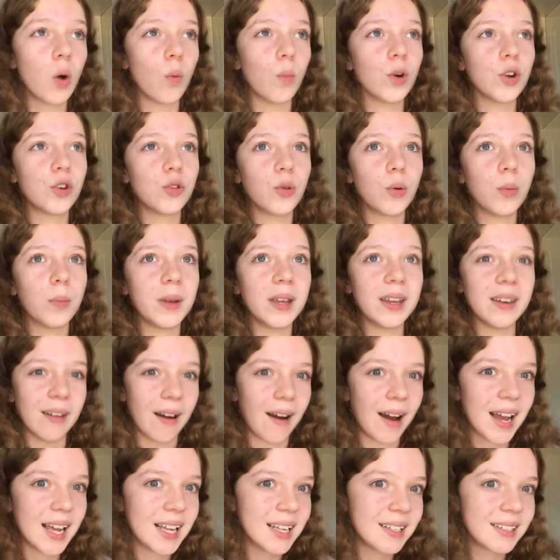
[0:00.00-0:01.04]
which will be
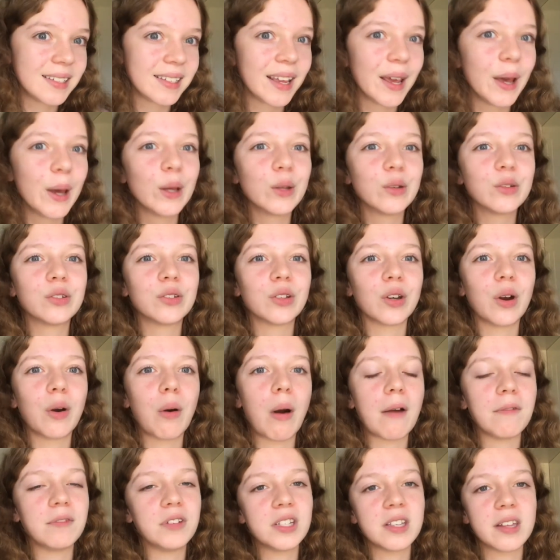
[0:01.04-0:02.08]
nice. So
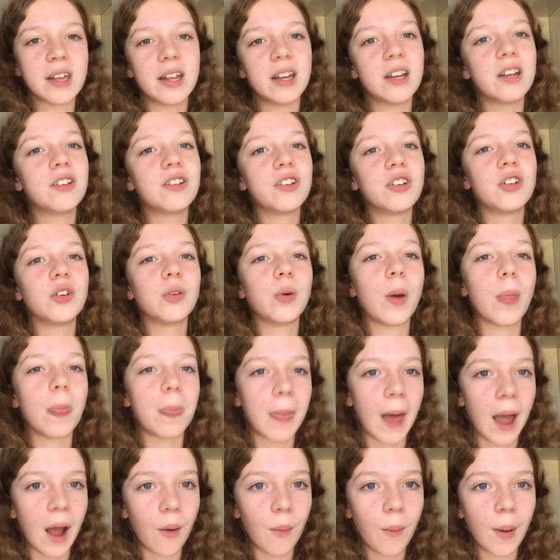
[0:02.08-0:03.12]
I've decided to do it
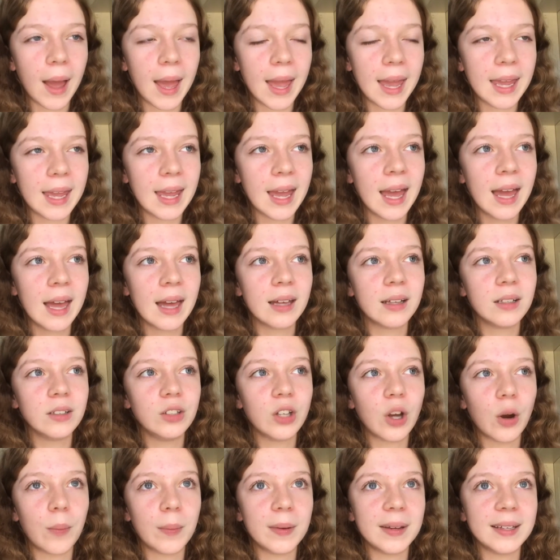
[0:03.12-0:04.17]
that way,
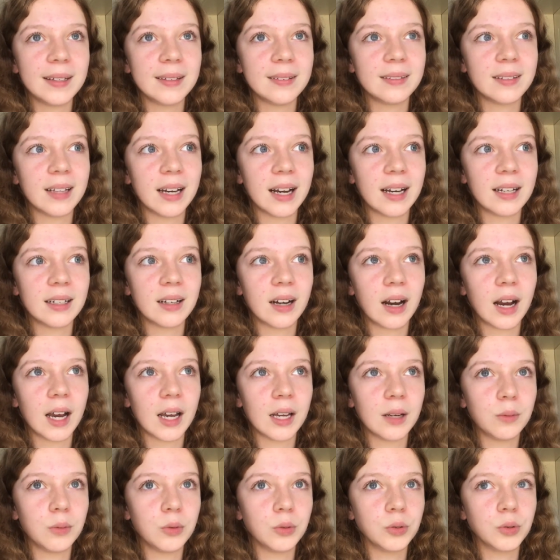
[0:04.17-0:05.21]
knowing that
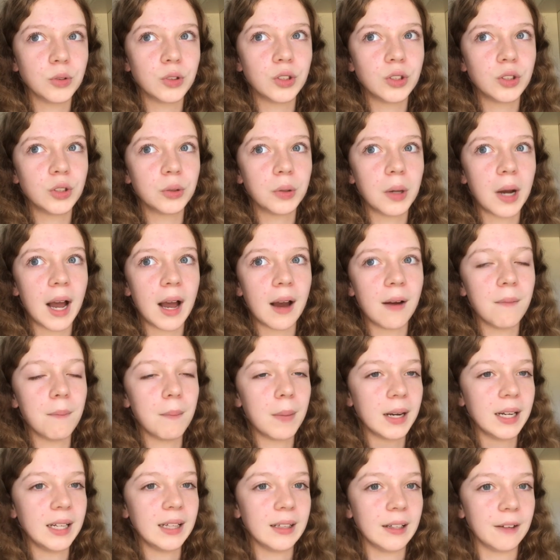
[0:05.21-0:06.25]
I will still have
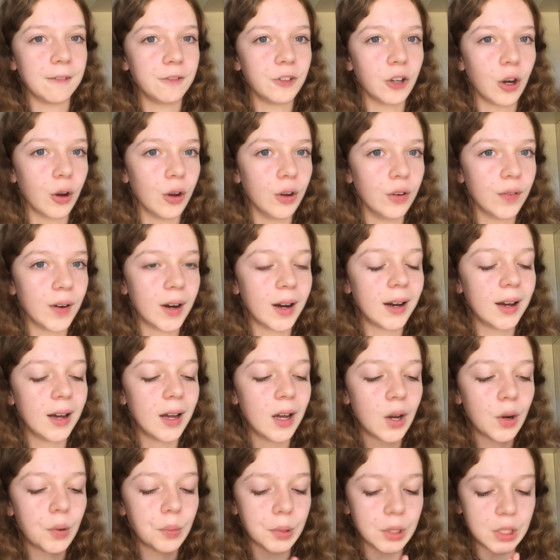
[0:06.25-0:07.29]
money left over,
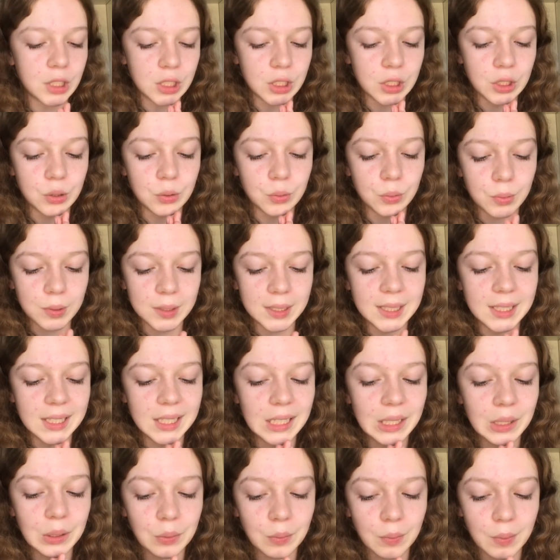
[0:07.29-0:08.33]
which is
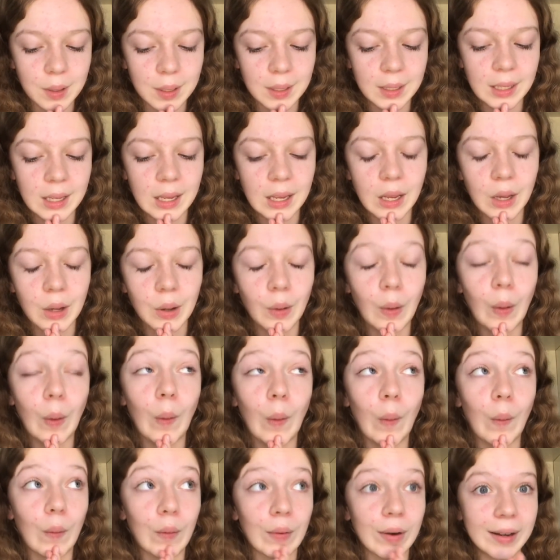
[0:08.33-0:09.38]
really, really,
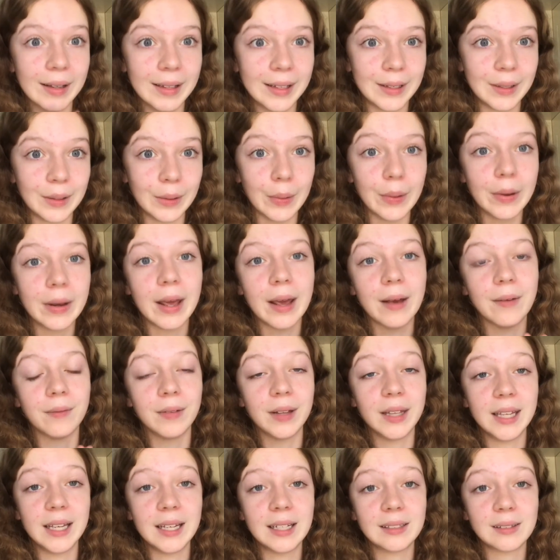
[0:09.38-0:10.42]
really good and
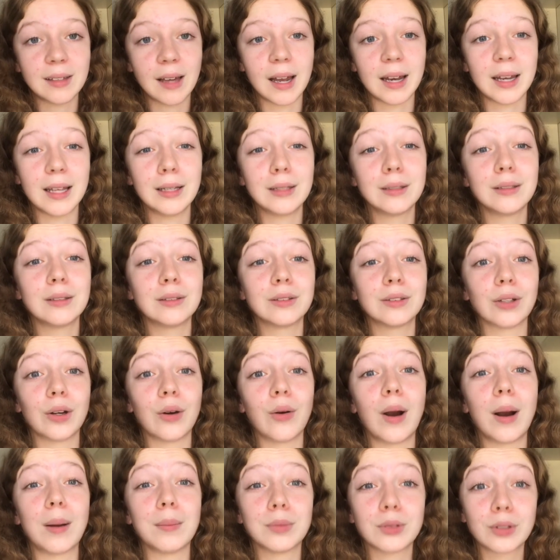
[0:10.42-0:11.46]
really exciting. So
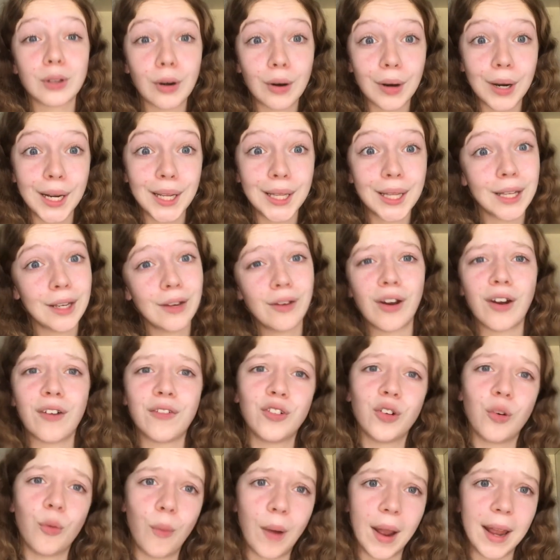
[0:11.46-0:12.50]
I'm sorry that you have
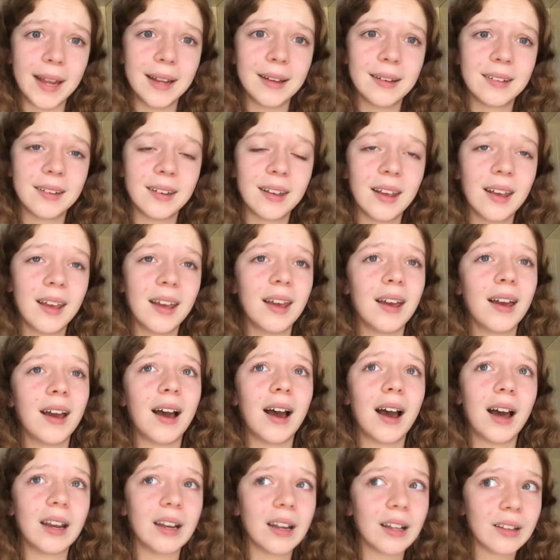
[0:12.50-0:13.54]
to wait
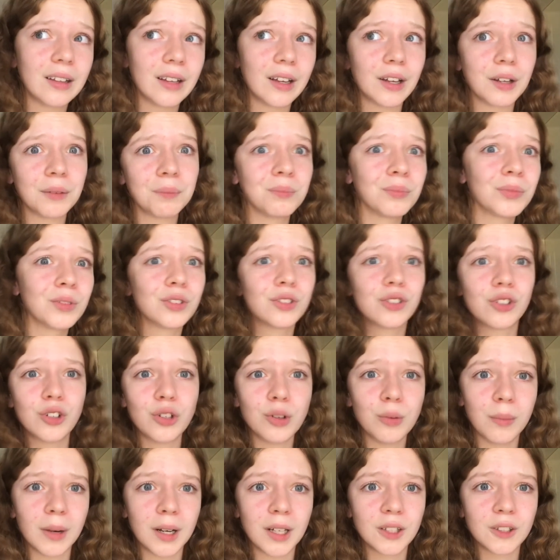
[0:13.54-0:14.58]
another
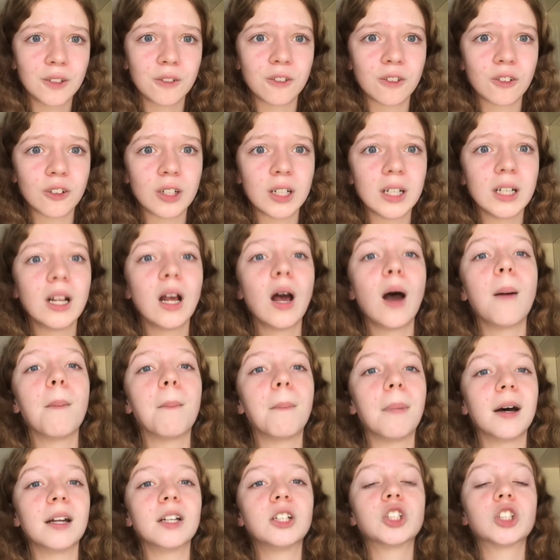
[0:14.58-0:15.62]
2 months for it,
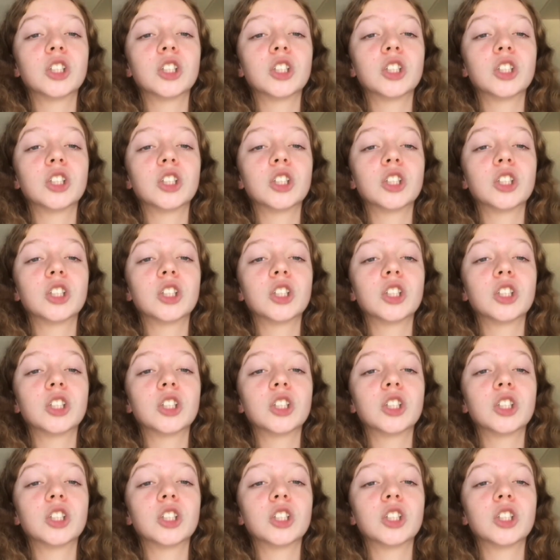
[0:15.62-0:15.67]
but